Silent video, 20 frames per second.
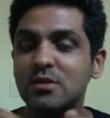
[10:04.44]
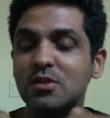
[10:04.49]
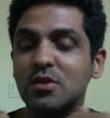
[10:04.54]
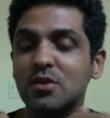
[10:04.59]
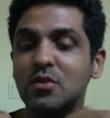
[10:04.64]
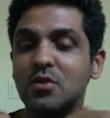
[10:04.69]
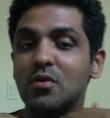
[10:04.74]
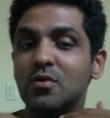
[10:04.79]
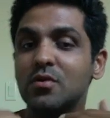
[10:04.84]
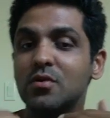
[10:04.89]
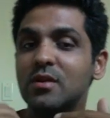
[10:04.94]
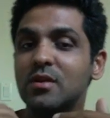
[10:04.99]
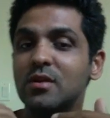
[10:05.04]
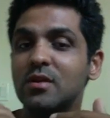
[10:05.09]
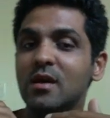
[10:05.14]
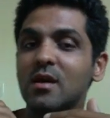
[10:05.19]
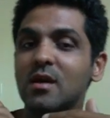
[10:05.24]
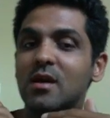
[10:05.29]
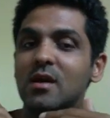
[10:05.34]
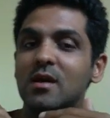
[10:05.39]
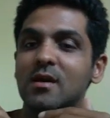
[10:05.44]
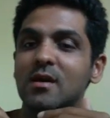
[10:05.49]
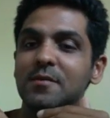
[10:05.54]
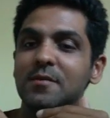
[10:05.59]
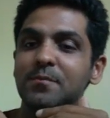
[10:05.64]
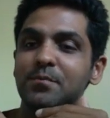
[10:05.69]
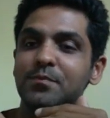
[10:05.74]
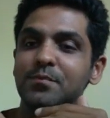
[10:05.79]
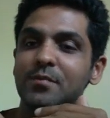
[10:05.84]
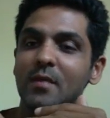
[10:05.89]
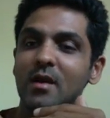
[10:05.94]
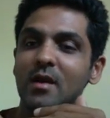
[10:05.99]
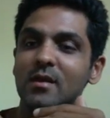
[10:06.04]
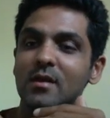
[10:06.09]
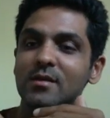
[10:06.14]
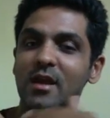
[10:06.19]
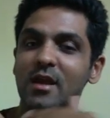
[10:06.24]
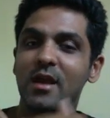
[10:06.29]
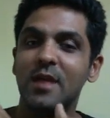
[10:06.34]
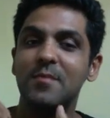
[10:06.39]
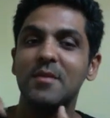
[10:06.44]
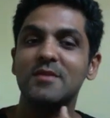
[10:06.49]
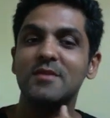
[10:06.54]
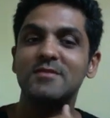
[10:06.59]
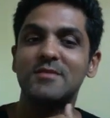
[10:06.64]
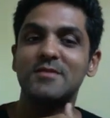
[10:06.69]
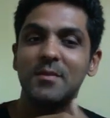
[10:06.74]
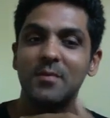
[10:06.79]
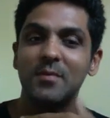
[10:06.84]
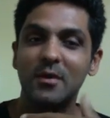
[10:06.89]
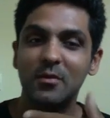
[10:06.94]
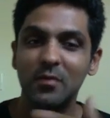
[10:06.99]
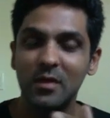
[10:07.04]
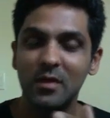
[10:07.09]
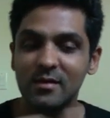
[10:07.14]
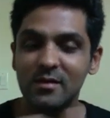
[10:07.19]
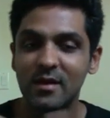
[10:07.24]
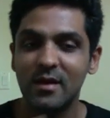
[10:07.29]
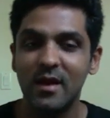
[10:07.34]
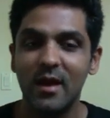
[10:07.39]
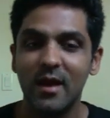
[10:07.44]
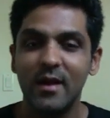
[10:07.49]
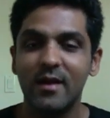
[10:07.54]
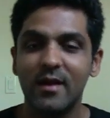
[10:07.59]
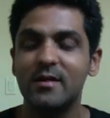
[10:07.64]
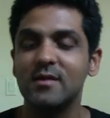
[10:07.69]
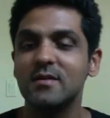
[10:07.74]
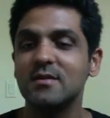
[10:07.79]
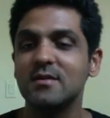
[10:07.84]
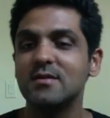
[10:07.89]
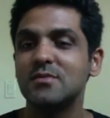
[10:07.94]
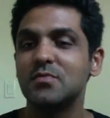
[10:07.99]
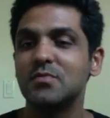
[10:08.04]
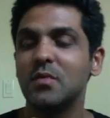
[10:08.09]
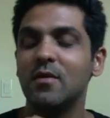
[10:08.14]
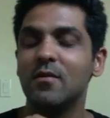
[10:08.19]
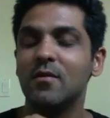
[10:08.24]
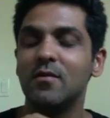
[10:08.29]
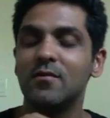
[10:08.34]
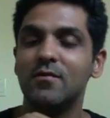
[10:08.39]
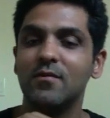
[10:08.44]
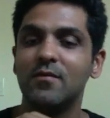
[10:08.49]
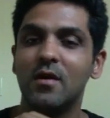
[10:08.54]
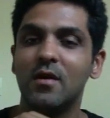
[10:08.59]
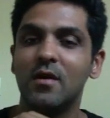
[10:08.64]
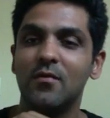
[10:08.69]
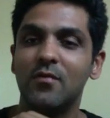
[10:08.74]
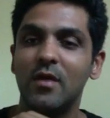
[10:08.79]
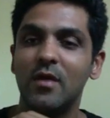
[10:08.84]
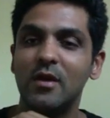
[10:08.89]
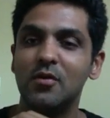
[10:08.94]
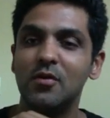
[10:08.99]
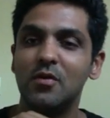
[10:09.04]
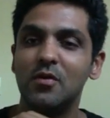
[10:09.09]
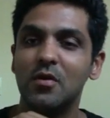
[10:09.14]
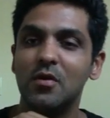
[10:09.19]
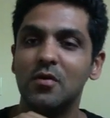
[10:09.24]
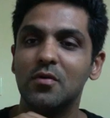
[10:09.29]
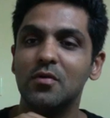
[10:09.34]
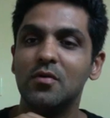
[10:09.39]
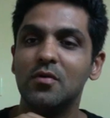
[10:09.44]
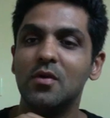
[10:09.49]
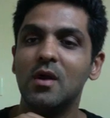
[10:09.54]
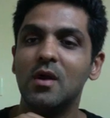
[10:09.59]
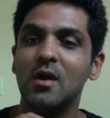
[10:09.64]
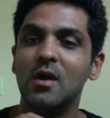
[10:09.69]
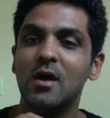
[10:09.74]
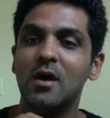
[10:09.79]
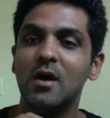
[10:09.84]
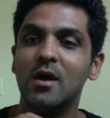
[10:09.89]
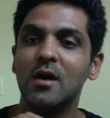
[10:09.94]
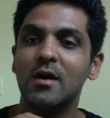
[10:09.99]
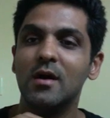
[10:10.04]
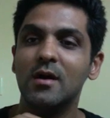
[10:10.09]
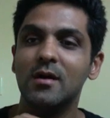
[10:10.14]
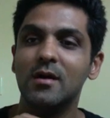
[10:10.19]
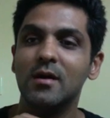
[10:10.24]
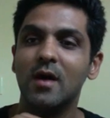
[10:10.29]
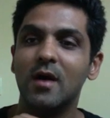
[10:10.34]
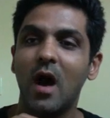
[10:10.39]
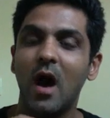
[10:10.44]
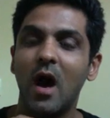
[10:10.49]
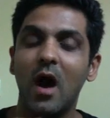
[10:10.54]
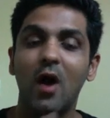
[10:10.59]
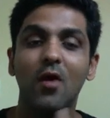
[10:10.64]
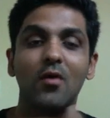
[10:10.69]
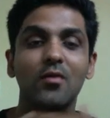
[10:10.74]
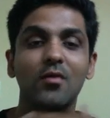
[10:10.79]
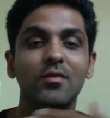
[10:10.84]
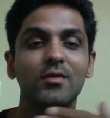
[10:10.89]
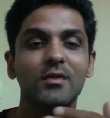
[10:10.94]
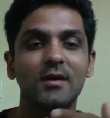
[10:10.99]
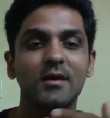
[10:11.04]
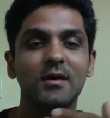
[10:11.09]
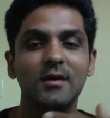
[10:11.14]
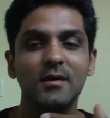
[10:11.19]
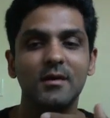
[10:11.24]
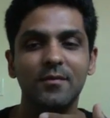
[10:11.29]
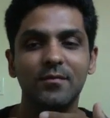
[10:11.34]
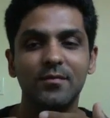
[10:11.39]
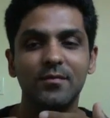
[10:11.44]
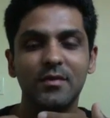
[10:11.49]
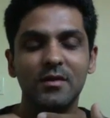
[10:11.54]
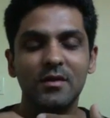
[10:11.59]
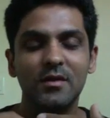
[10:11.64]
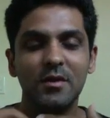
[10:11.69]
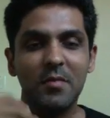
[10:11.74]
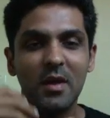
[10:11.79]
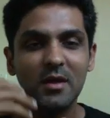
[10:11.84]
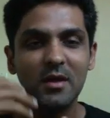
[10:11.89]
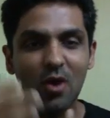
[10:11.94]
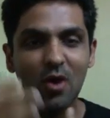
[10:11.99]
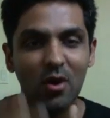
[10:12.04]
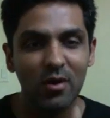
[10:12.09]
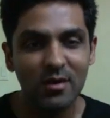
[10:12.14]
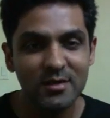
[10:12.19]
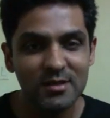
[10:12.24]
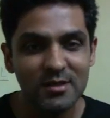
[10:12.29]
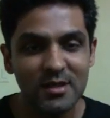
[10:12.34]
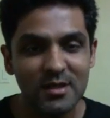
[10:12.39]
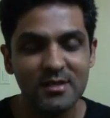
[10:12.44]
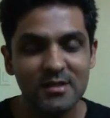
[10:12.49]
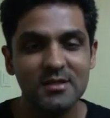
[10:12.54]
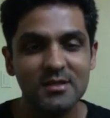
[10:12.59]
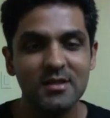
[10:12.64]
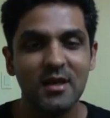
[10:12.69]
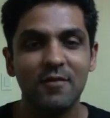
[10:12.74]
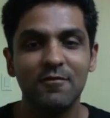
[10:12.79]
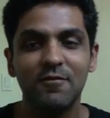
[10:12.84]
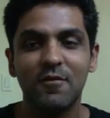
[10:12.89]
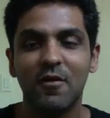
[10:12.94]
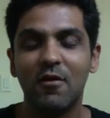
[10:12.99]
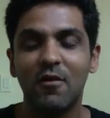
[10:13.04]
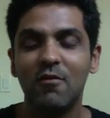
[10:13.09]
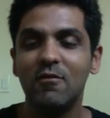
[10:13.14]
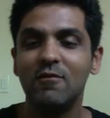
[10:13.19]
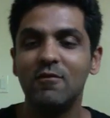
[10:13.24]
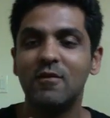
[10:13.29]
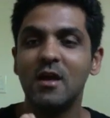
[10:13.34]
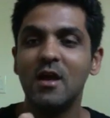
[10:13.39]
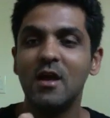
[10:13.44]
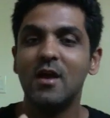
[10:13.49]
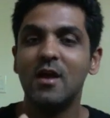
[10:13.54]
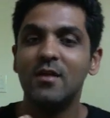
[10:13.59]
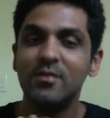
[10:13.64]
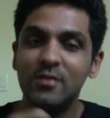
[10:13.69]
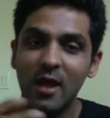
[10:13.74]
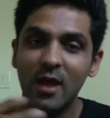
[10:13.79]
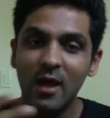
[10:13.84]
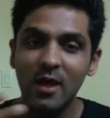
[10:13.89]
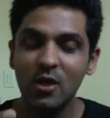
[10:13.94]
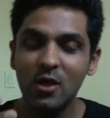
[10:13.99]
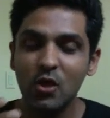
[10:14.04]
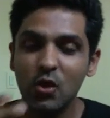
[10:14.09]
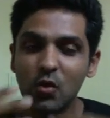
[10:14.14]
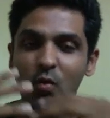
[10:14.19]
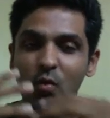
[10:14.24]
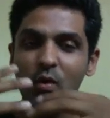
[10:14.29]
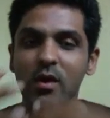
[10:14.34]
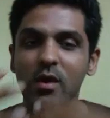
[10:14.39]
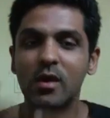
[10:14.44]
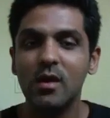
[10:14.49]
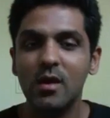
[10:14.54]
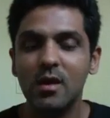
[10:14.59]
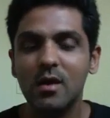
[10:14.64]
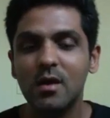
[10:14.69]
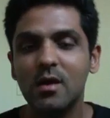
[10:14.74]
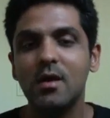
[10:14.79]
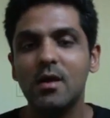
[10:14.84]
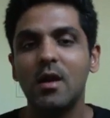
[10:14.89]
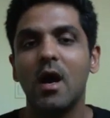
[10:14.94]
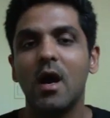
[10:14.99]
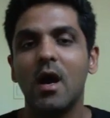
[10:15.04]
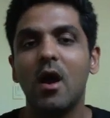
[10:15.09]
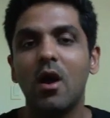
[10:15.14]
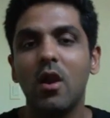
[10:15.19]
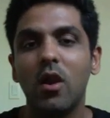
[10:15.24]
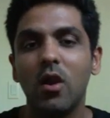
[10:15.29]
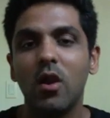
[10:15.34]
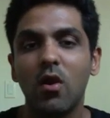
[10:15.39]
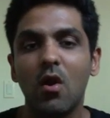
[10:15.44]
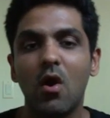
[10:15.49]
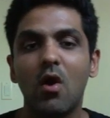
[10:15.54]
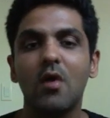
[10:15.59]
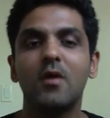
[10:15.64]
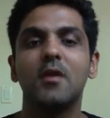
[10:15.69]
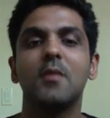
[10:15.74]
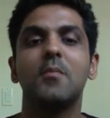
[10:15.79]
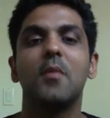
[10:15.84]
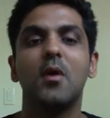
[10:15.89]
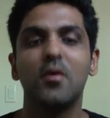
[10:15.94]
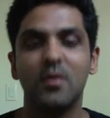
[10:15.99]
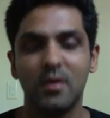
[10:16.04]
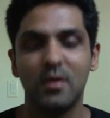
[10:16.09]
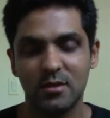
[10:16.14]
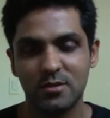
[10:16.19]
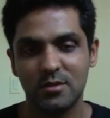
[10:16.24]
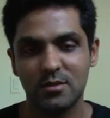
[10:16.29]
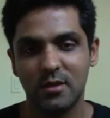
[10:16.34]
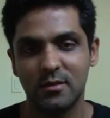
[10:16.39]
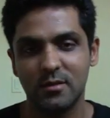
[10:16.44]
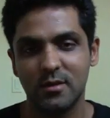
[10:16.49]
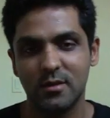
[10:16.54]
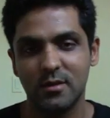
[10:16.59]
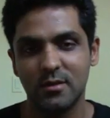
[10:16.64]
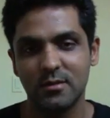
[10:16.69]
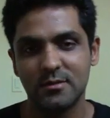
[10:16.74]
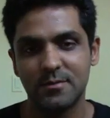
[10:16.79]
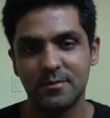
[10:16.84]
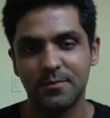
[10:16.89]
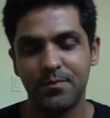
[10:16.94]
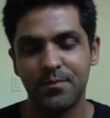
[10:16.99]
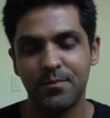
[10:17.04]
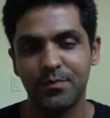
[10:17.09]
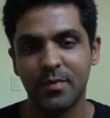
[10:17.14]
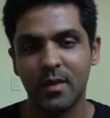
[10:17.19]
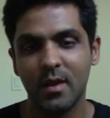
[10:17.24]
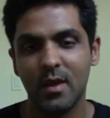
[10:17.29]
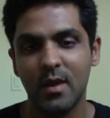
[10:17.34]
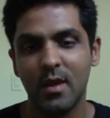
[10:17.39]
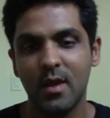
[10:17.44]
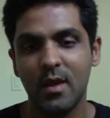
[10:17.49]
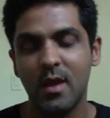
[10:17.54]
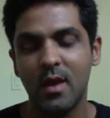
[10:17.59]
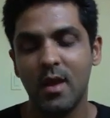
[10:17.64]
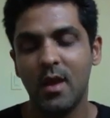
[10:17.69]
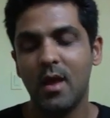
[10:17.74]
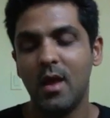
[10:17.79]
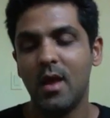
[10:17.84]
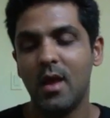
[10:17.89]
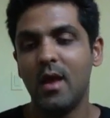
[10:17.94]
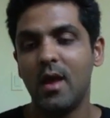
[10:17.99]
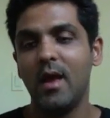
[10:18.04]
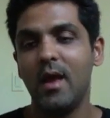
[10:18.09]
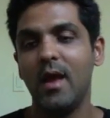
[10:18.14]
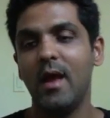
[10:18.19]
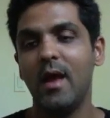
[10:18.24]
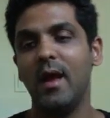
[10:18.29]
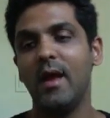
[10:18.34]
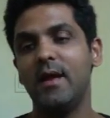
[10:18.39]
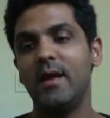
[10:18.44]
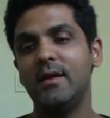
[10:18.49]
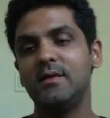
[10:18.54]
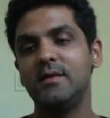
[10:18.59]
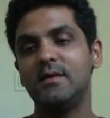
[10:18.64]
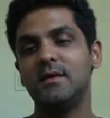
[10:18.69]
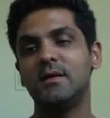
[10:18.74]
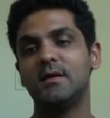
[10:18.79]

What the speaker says: you know the chemistry between the characters, when you know how the mythology is involved, then you learn a lot about nakshatras. And